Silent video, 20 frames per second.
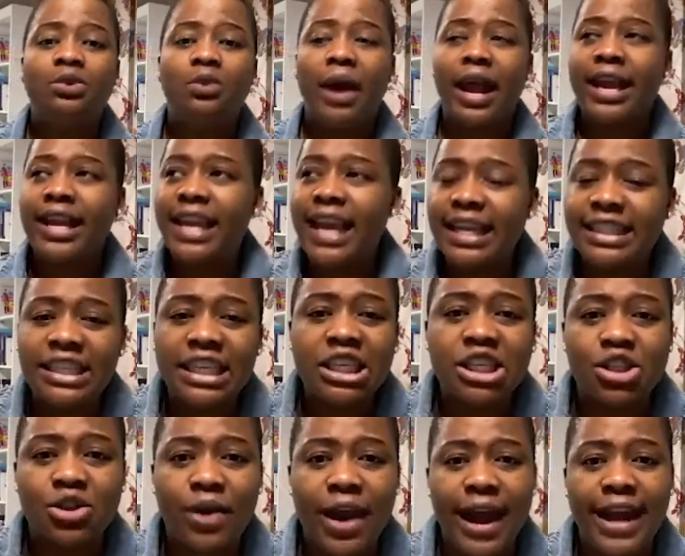How do I get
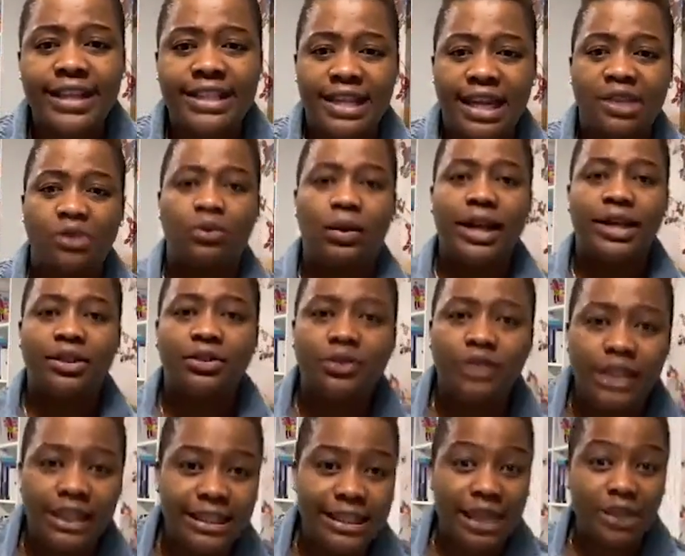it right? How do I
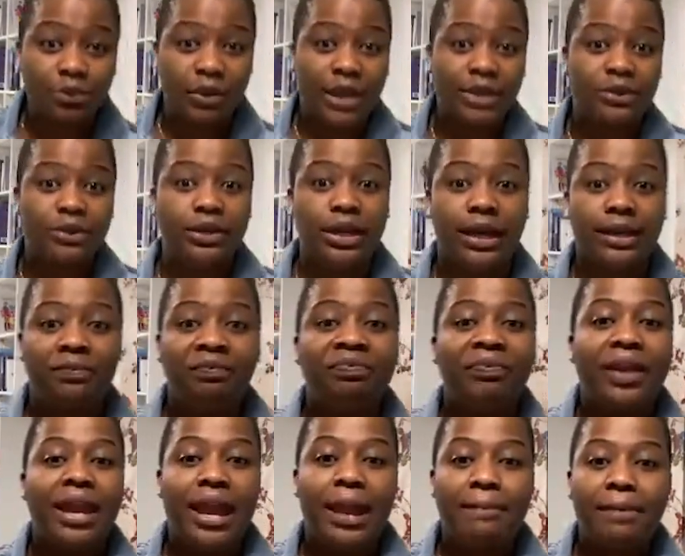do this? How do I do
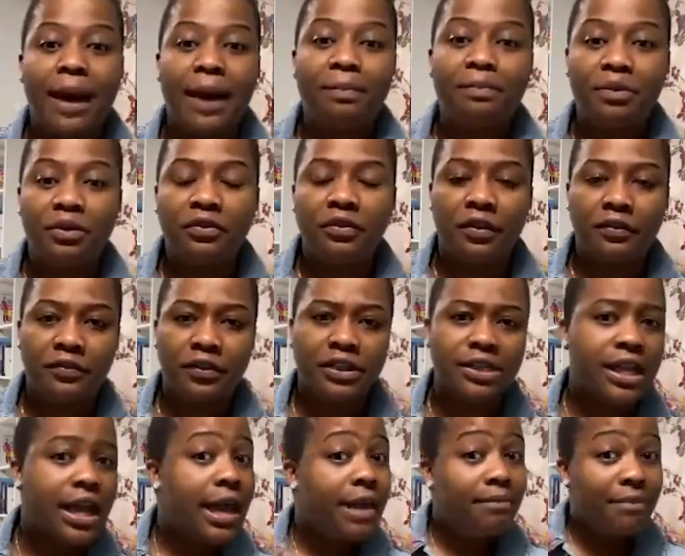that? About proof of
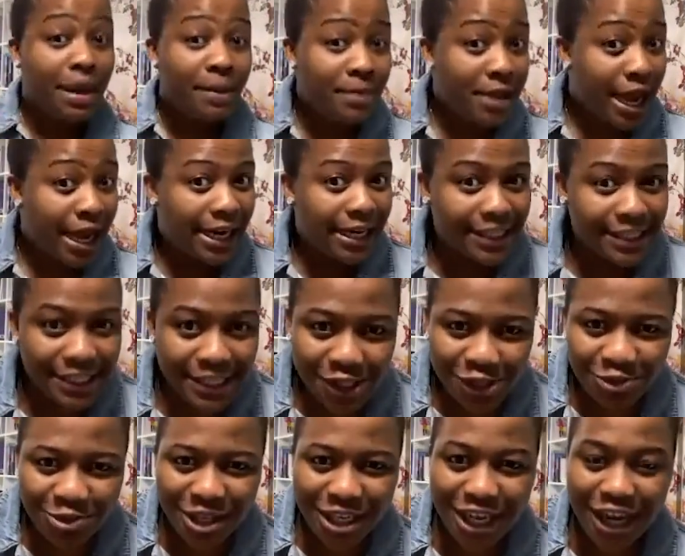funds. Maybe you're
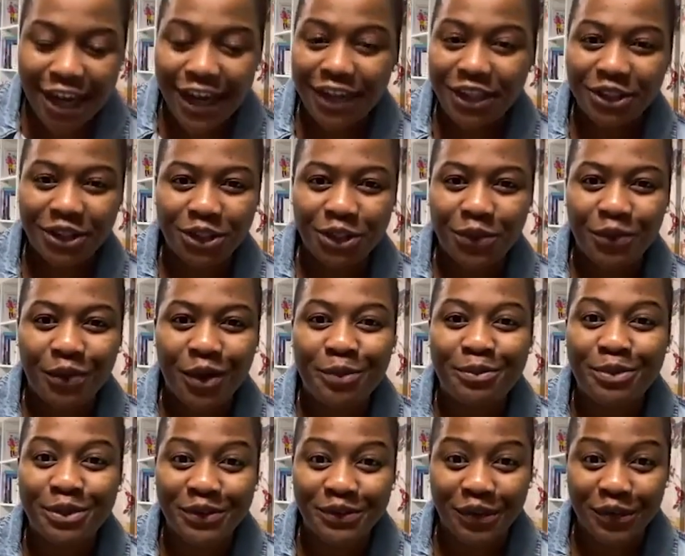listening to me now and you don't know
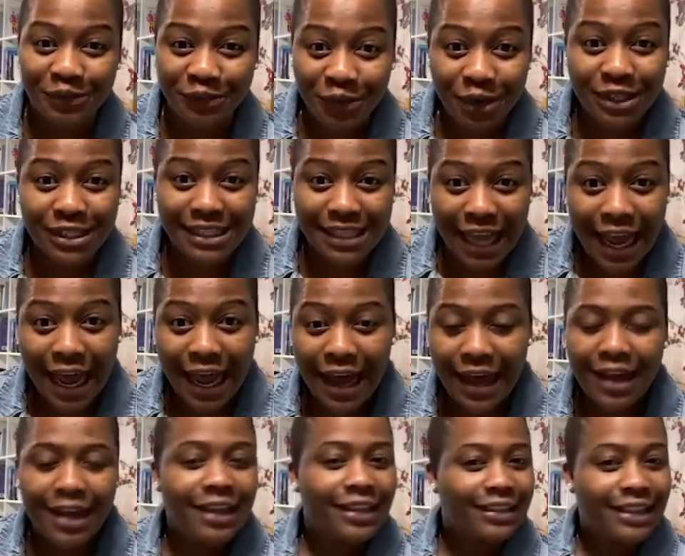what proof of funds
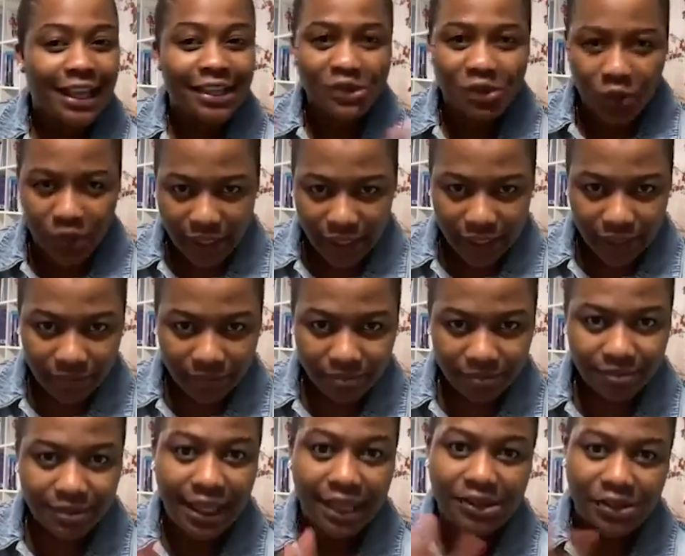are. That's okay.
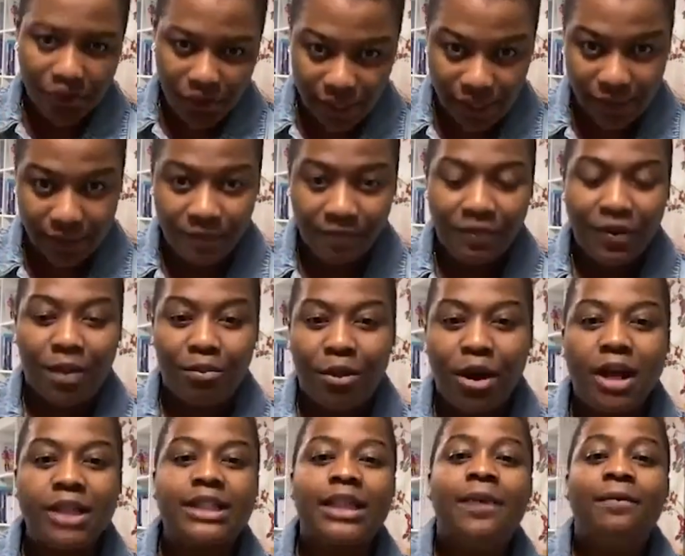That's okay.
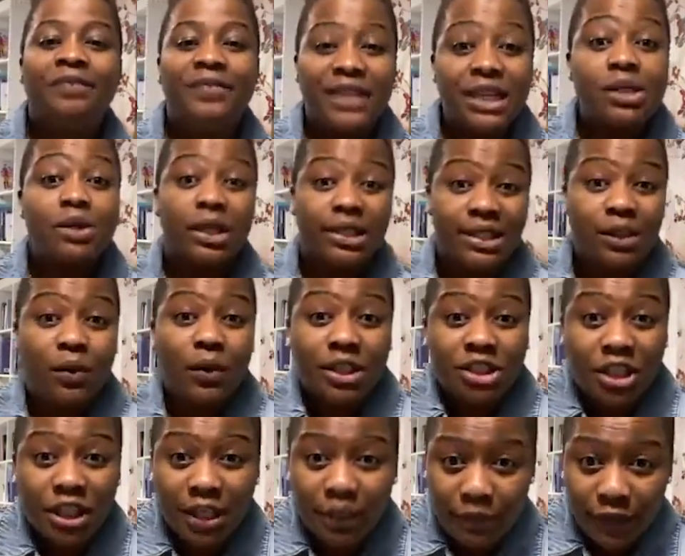But this was the
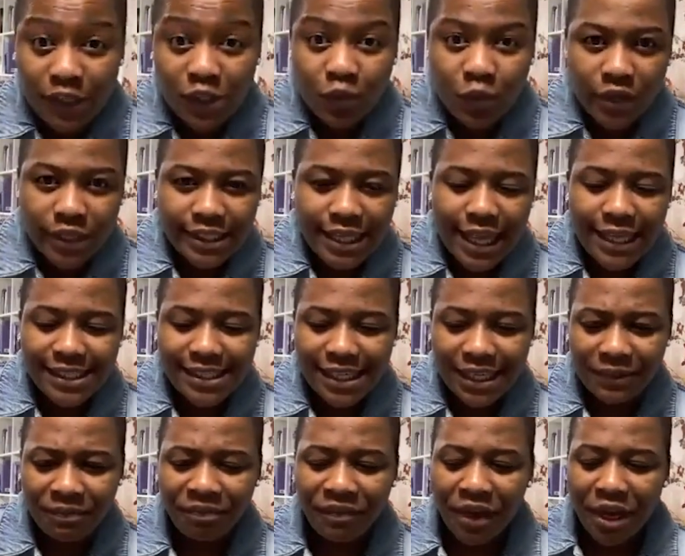question the person was
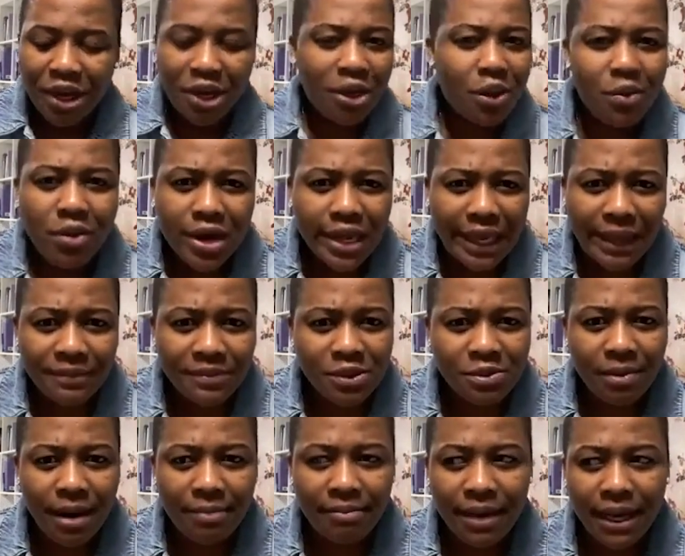asking. You know what came
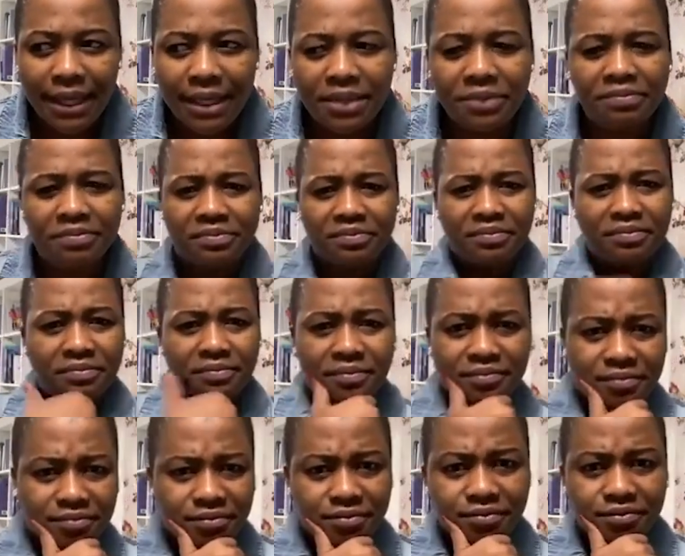to my mind?
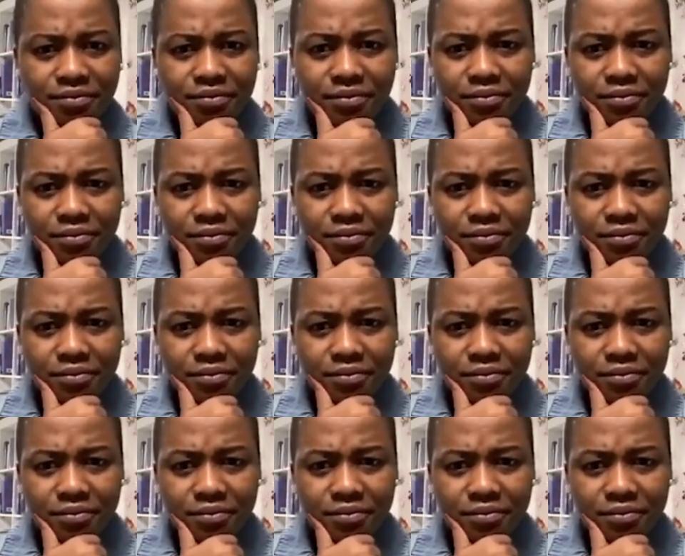Hmm.